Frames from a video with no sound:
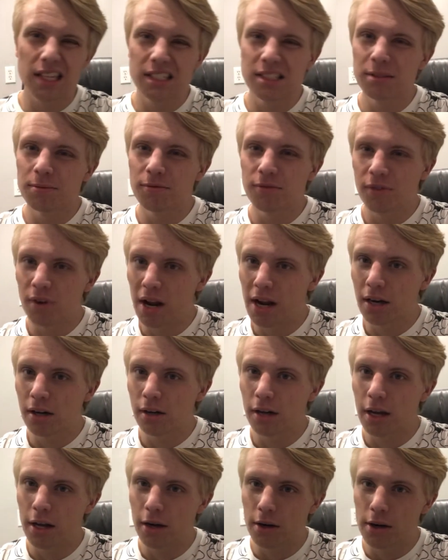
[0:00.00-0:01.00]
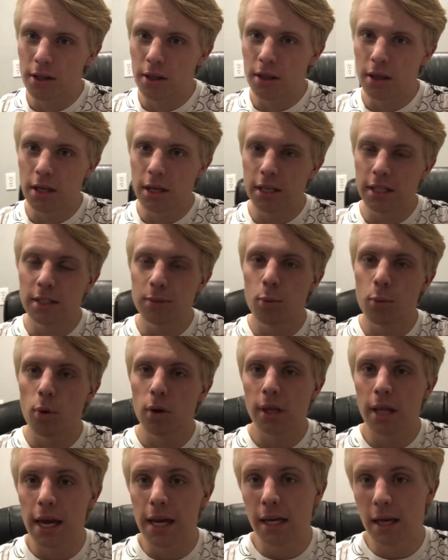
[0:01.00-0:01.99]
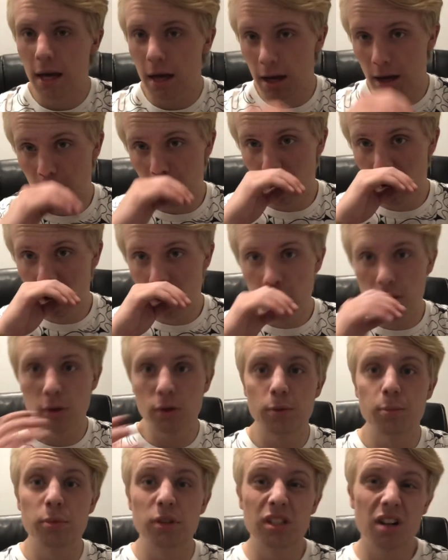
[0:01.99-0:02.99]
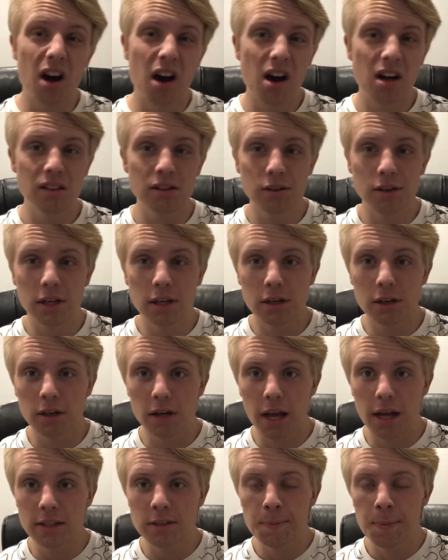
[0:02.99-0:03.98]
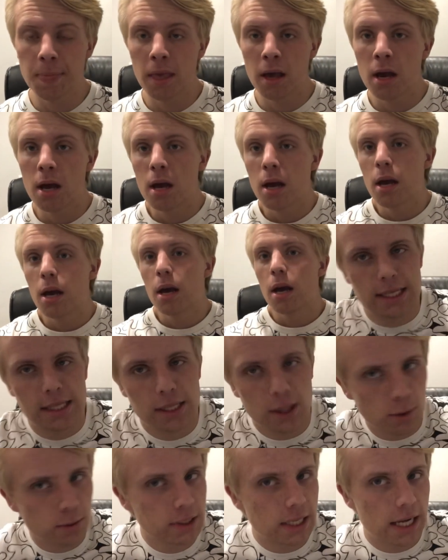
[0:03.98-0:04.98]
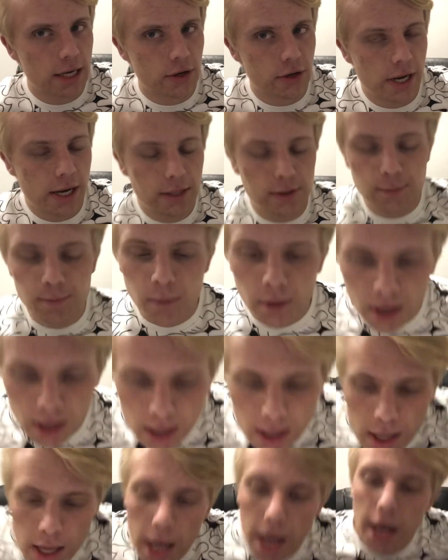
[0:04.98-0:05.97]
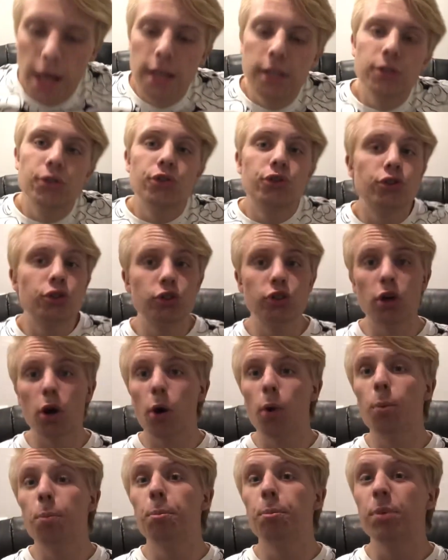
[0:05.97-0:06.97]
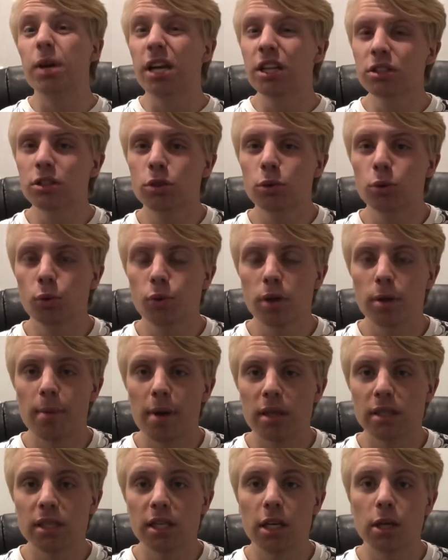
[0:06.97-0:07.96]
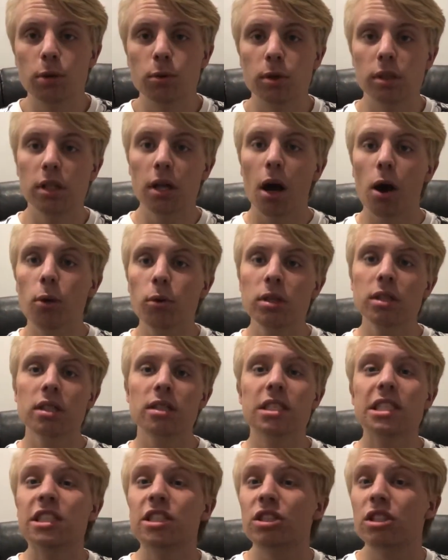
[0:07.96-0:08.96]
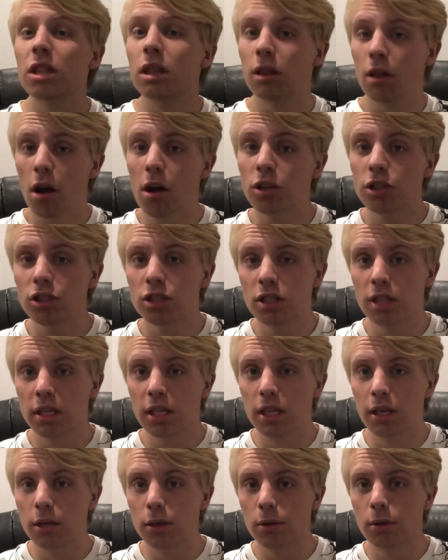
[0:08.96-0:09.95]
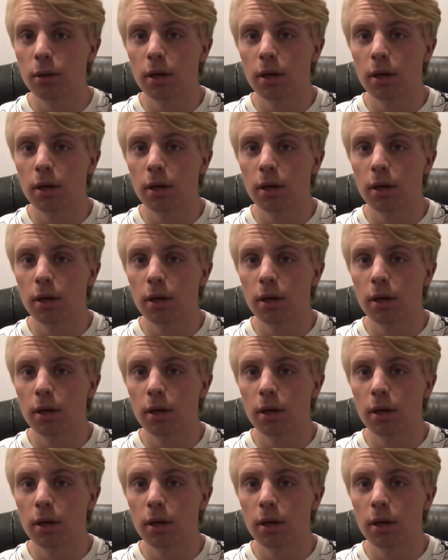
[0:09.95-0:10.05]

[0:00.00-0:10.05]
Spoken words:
some frag grenade or anything. It's more like one of those baton-looking grenades. Those kind of grenades. So here's the cool thing about his Q. Not only does he just launch the Q